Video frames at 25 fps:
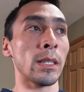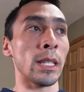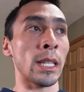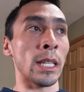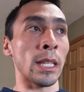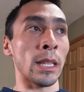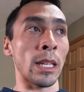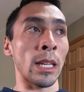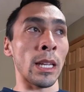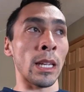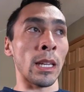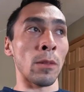
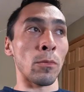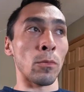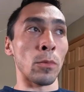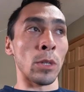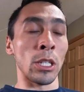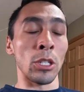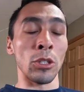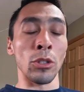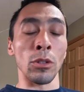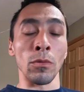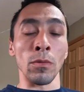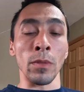And then
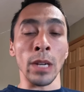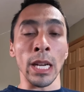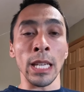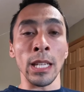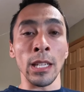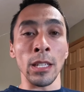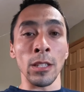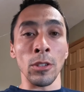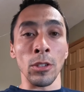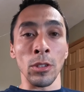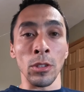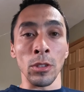when you're
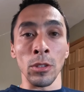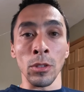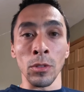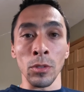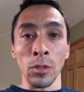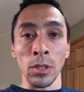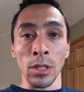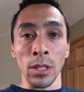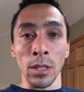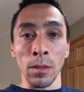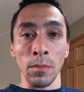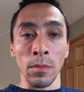ready to
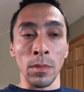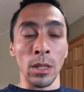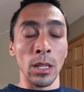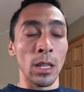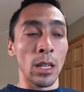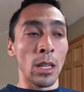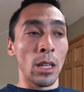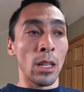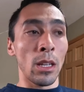use them,